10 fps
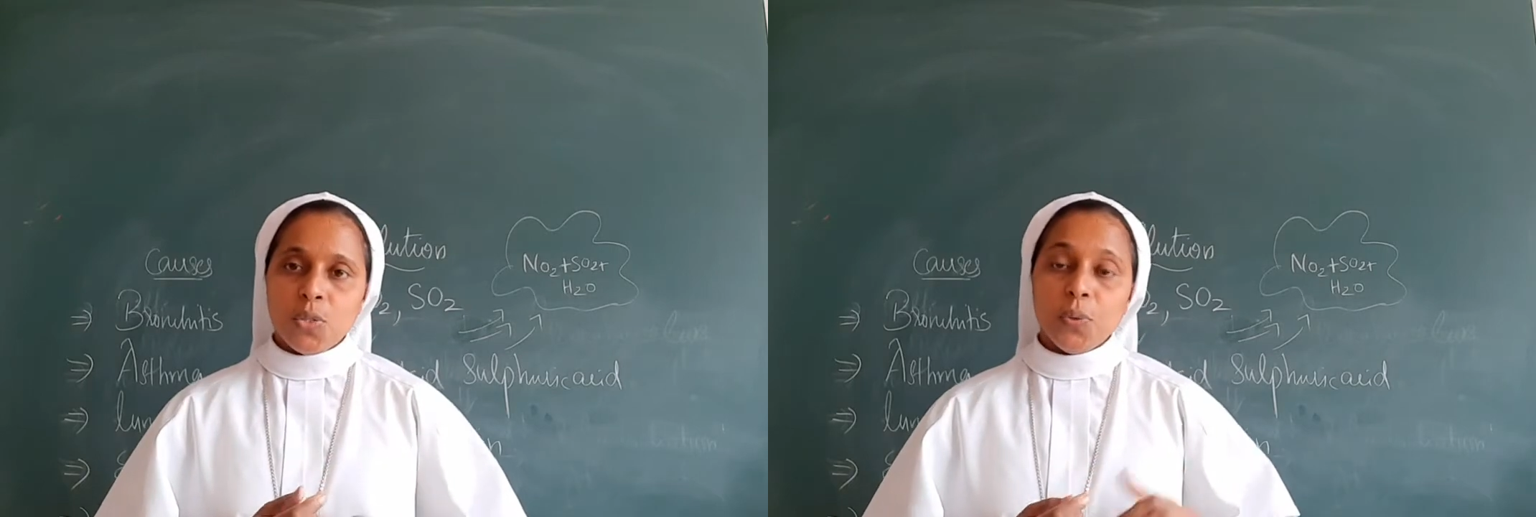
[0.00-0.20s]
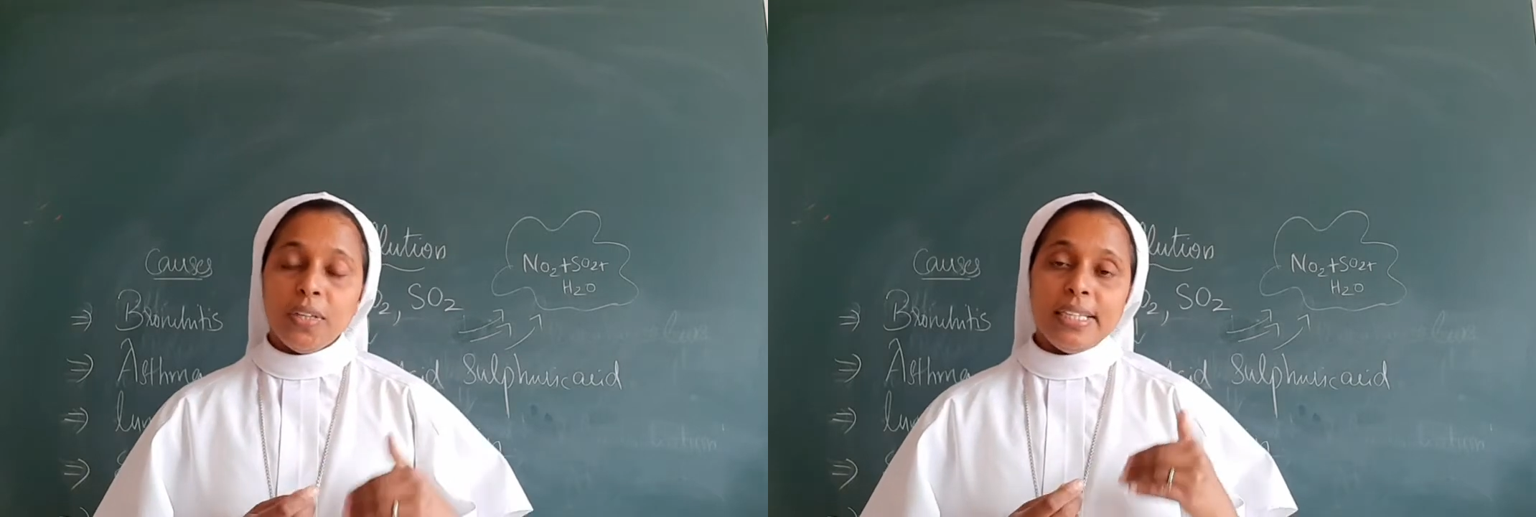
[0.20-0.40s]

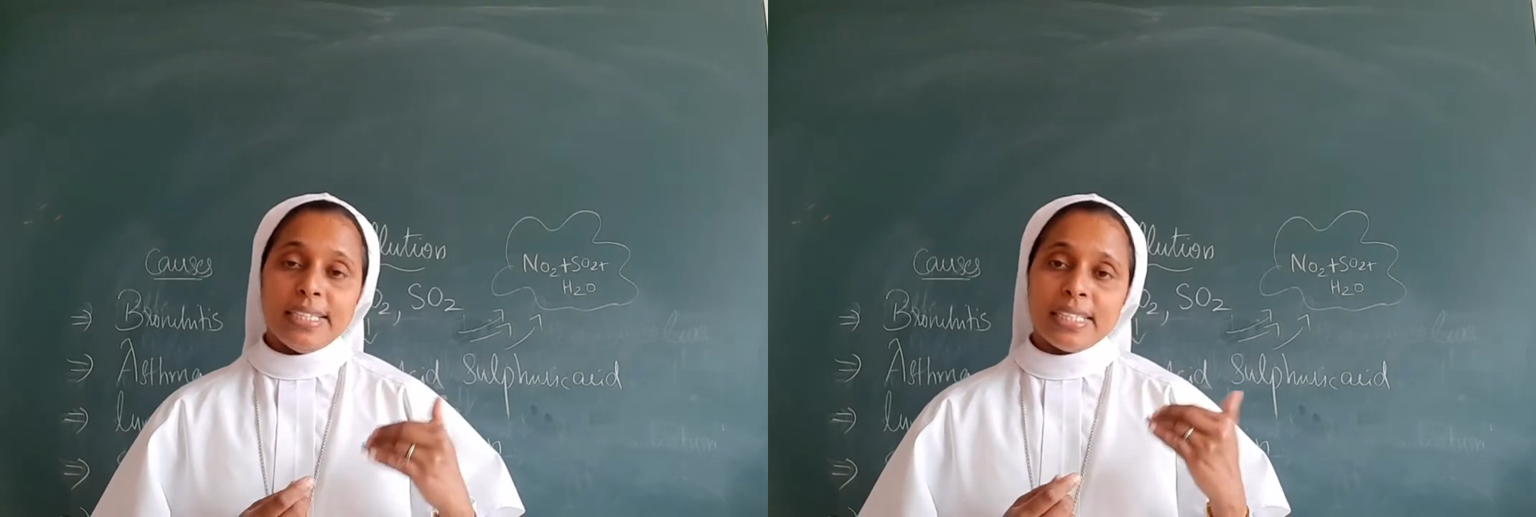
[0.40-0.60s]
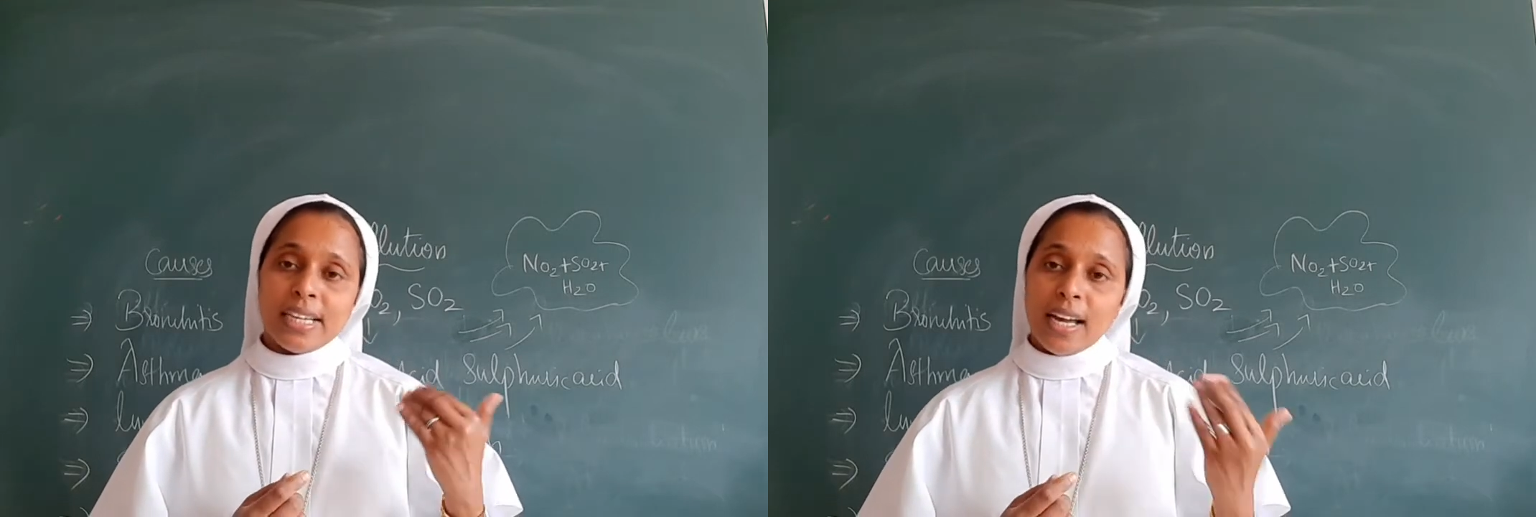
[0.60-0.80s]
So
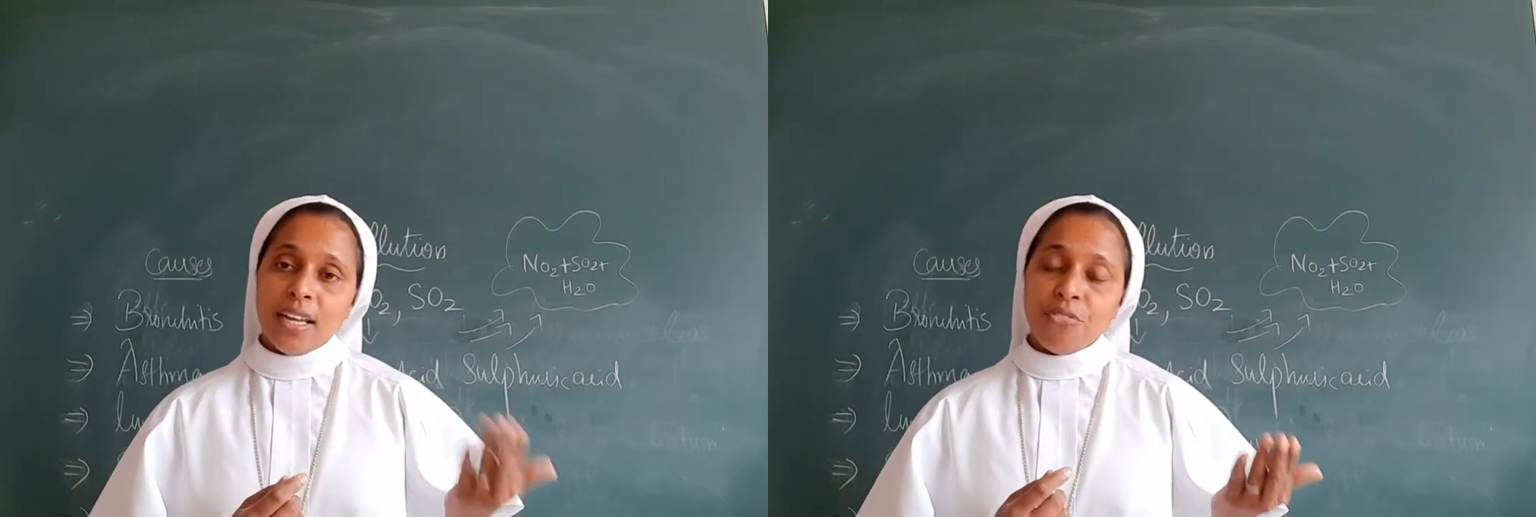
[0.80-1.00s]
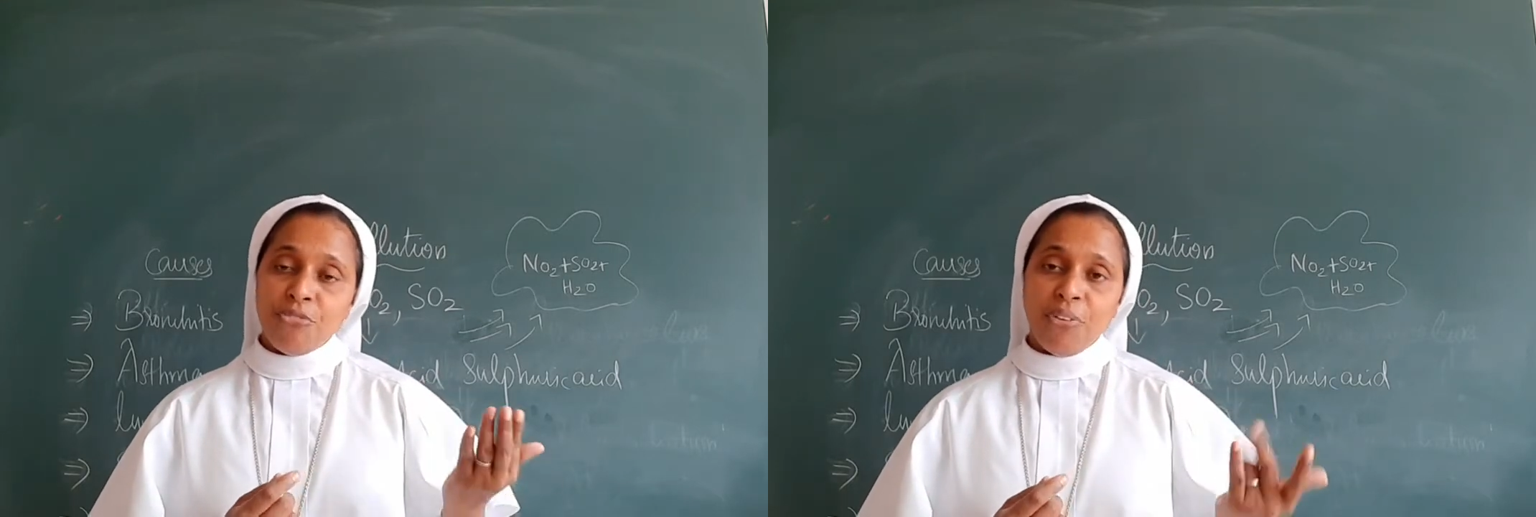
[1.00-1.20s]
its
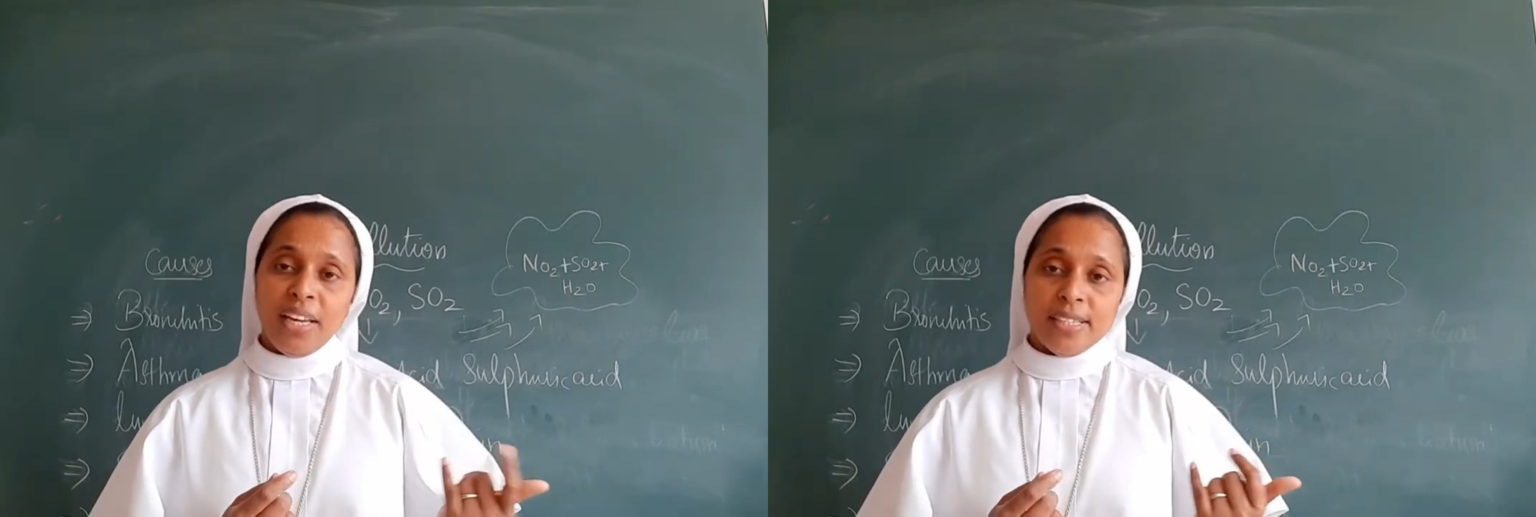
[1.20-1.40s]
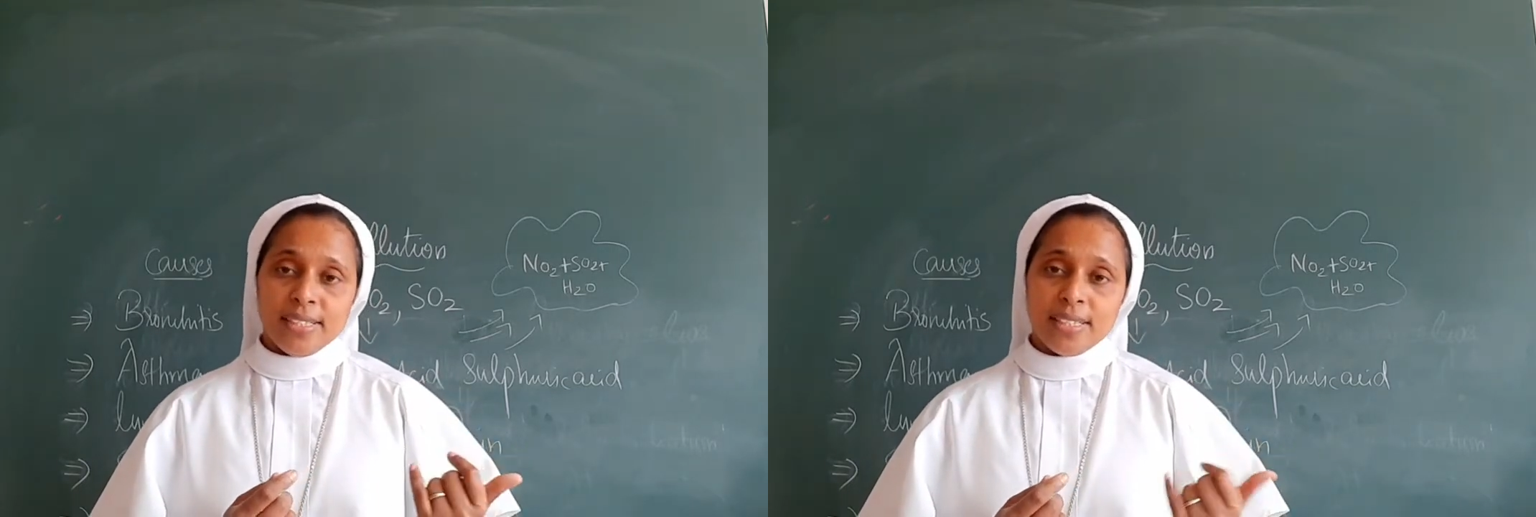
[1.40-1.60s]
color
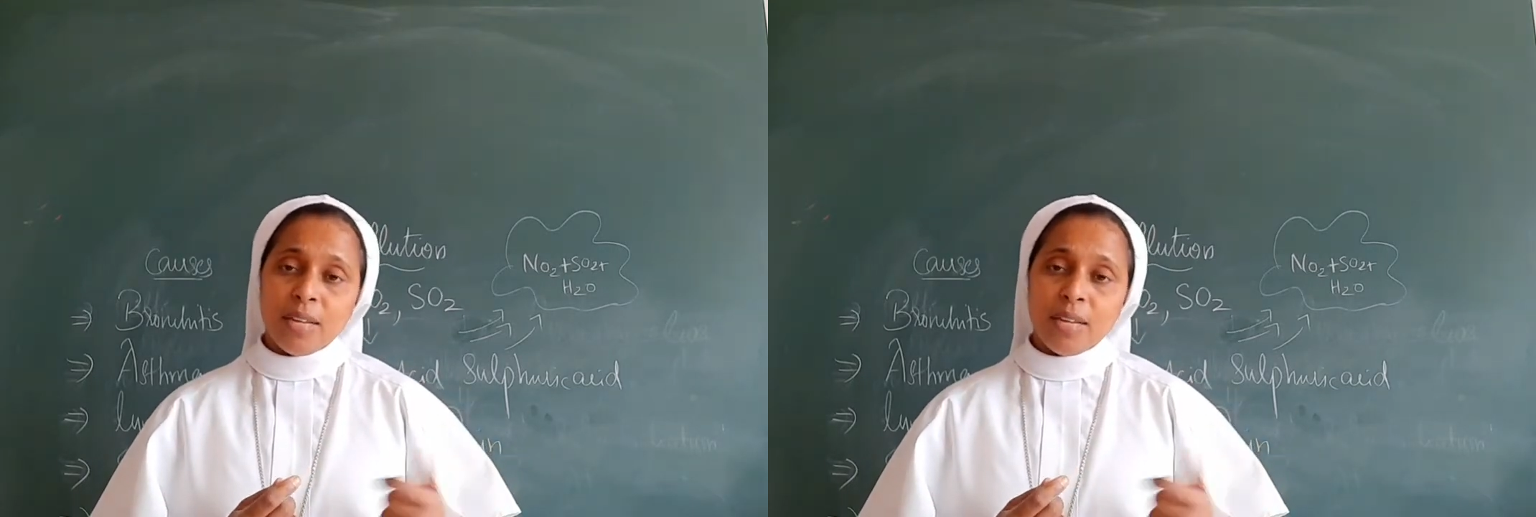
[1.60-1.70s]
fades.